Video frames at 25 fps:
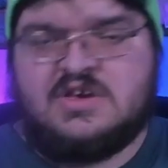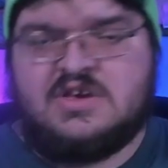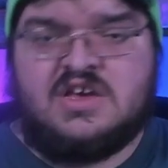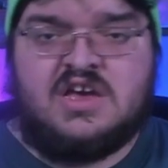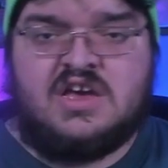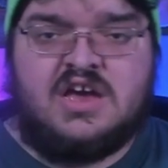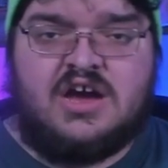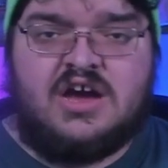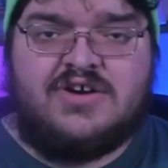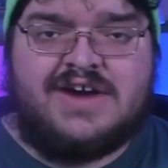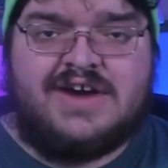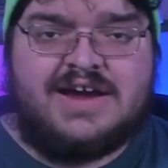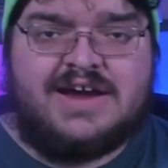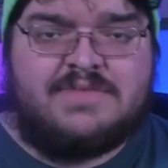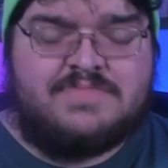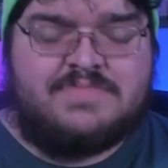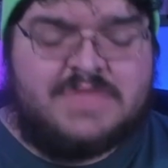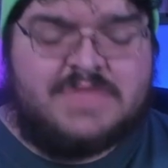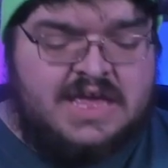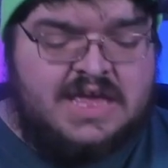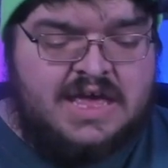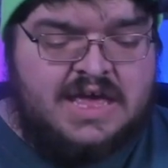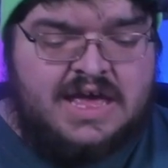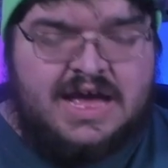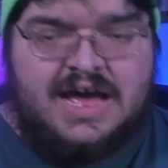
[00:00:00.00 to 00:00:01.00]
All right,
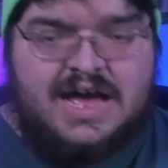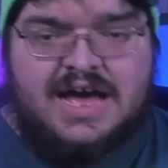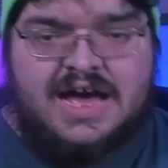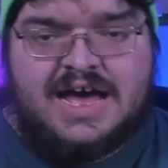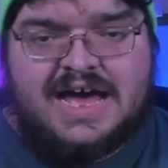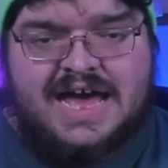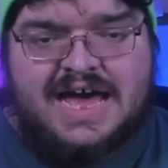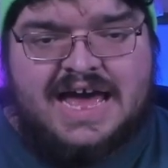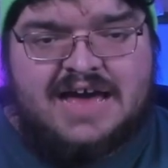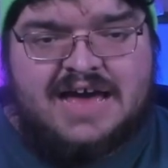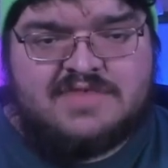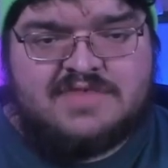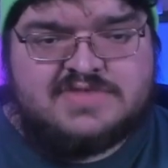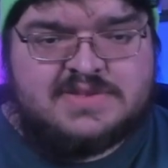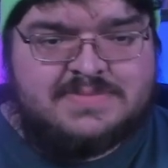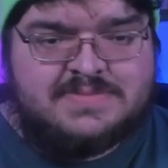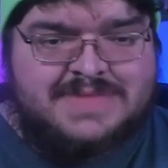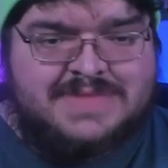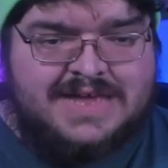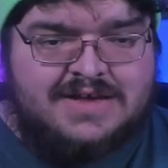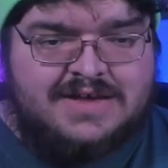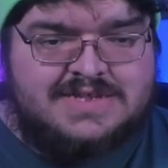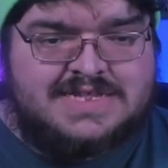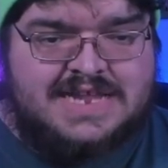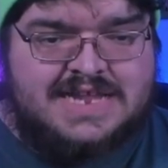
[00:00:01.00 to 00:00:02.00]
I have some
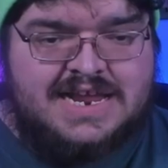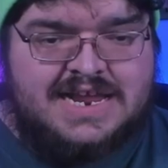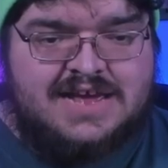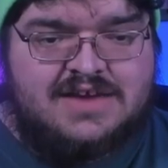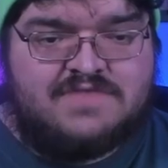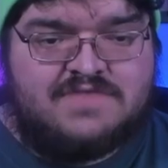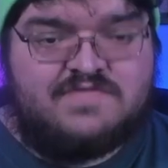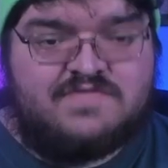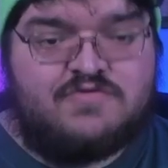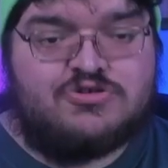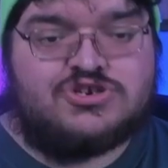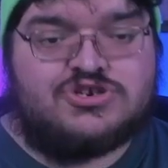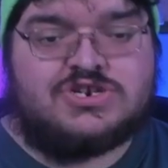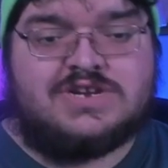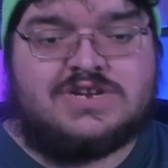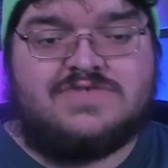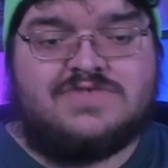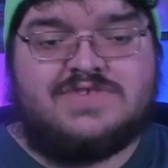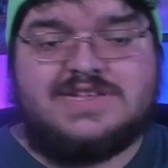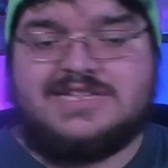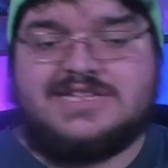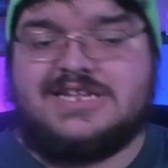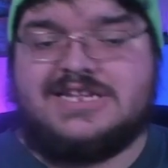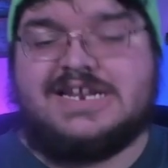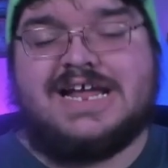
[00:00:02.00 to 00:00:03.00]
nails that I
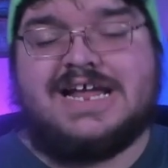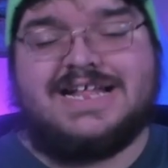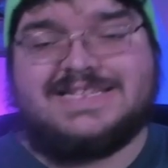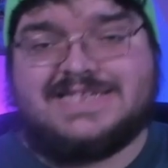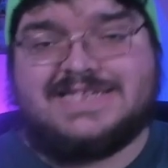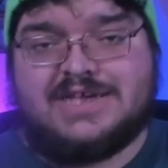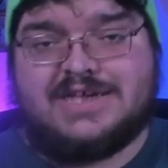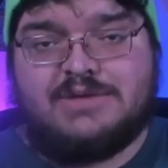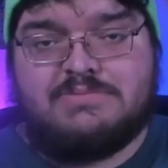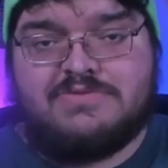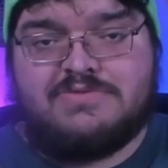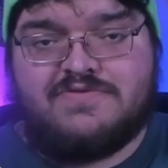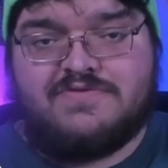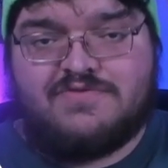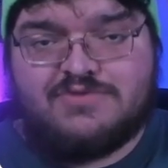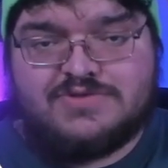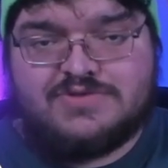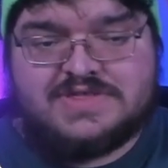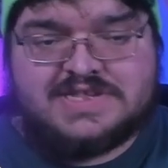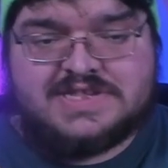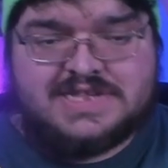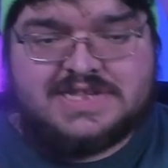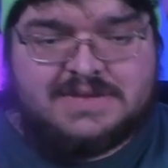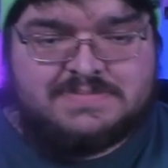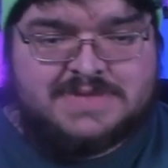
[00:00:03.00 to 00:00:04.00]
unfortunately did not sell before
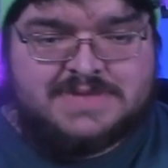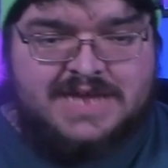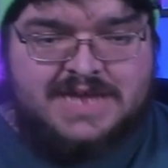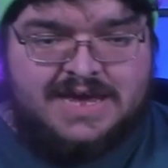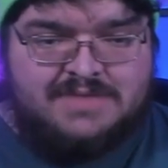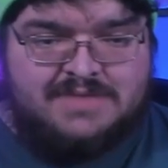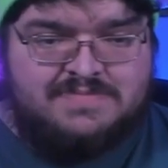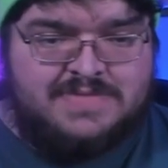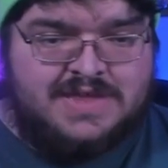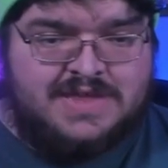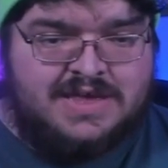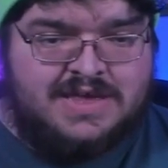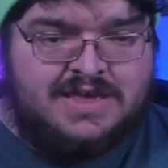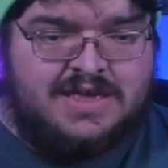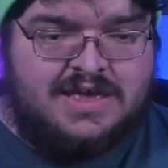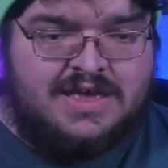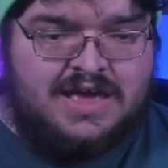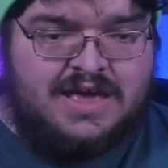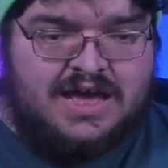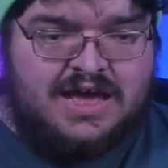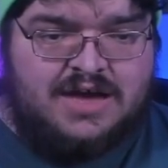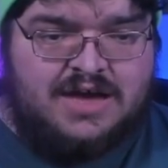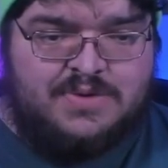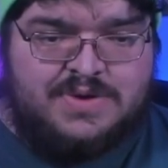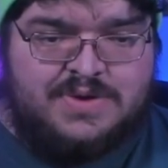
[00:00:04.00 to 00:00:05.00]
this update.
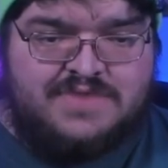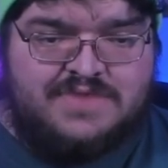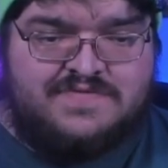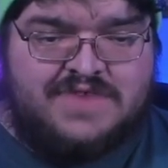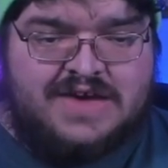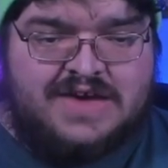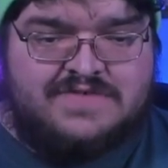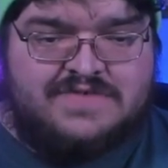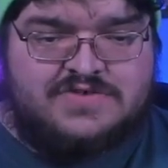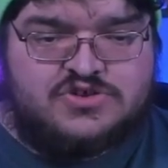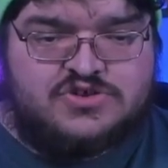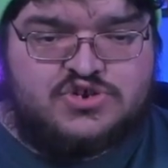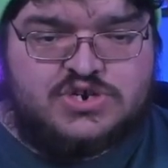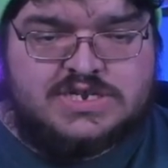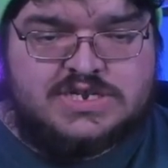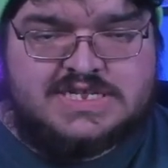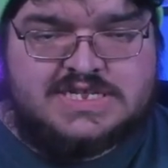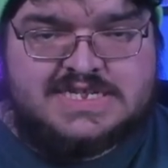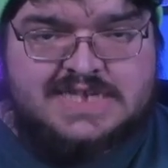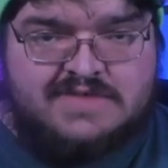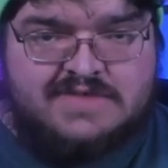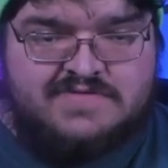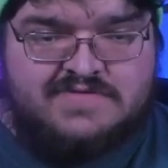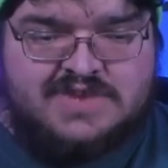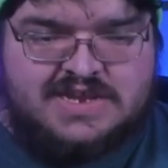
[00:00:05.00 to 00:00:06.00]
We have
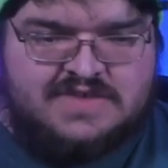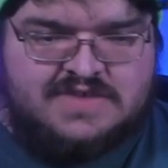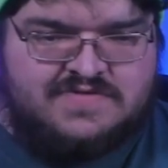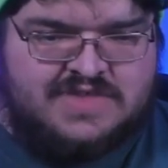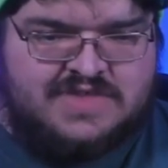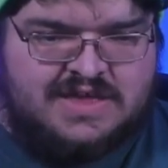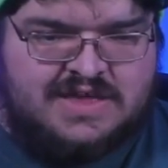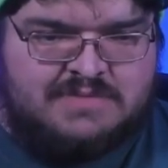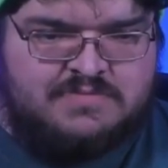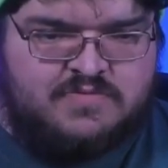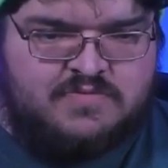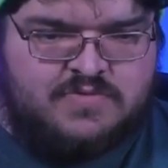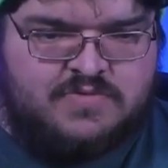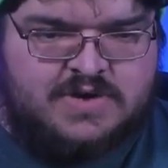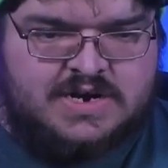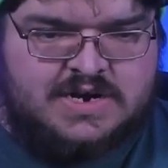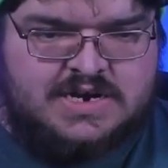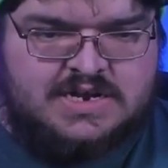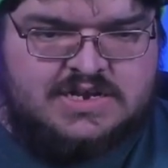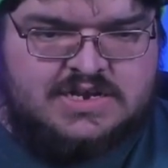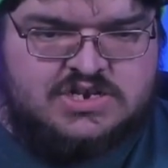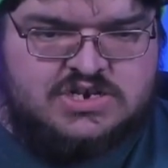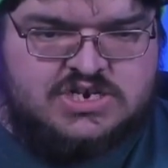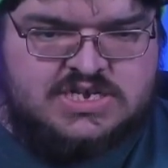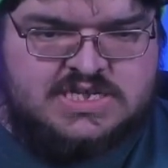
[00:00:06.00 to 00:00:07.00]
570 of them. We're going
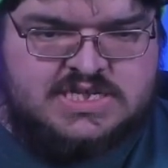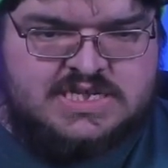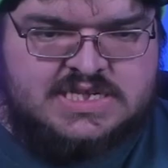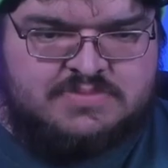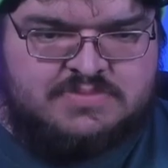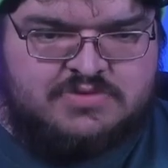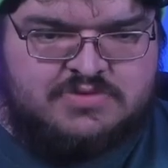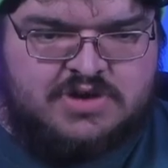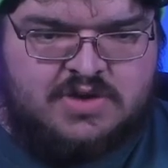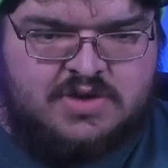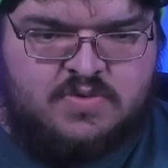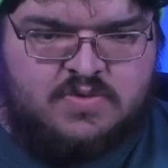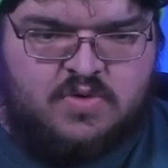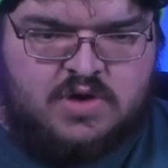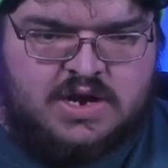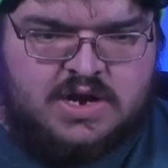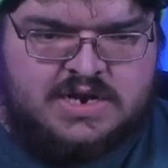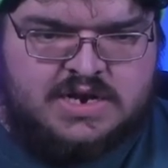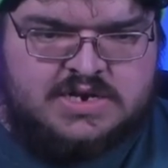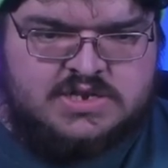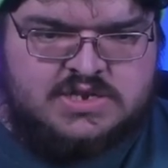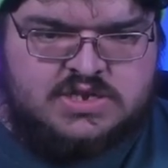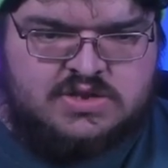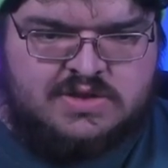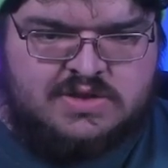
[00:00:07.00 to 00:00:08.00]
to just separate
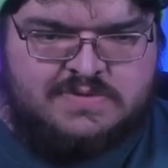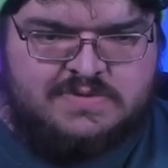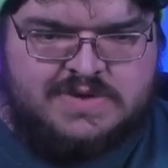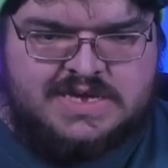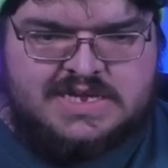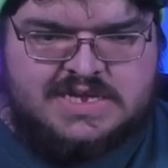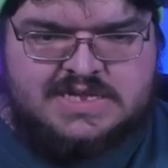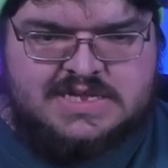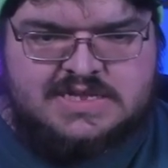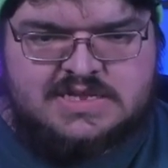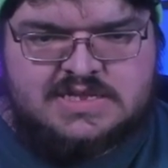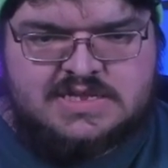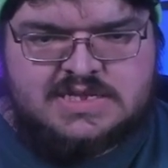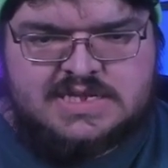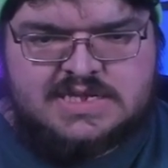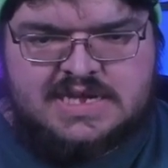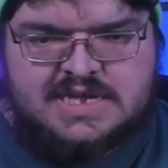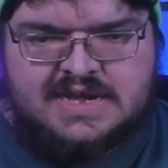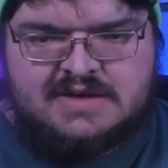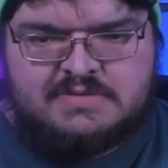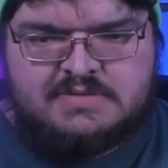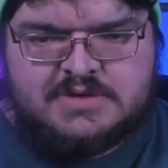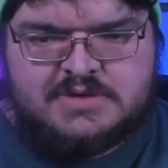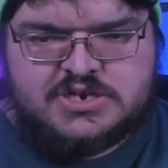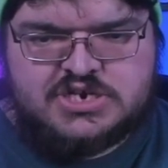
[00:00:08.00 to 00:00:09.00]
one so that we can see
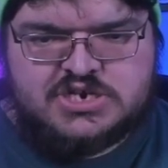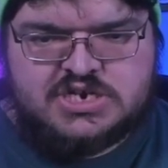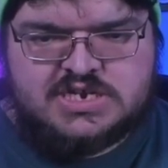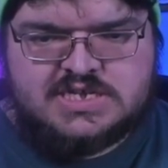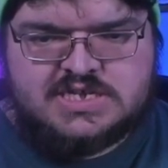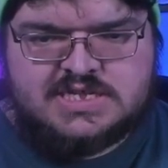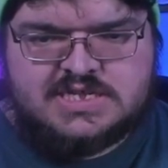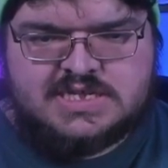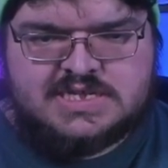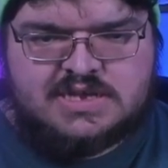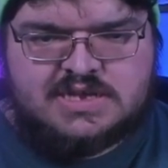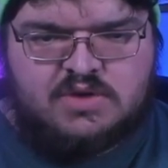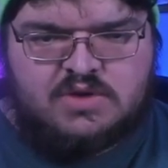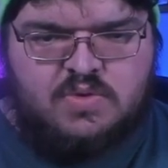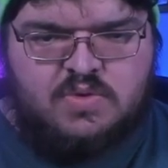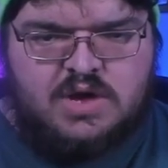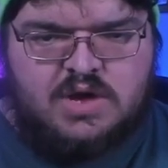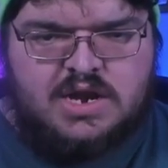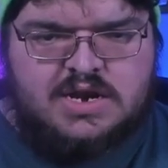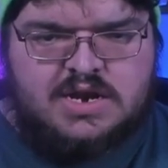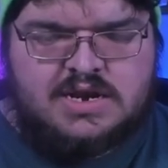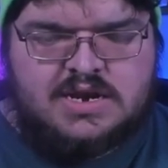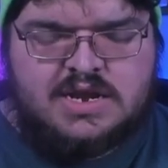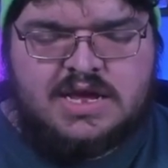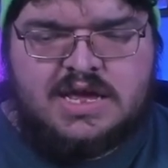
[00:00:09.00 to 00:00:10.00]
how much it is to sell
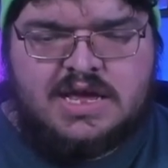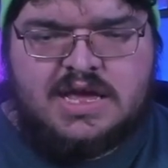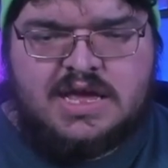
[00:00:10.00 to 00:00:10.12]
one.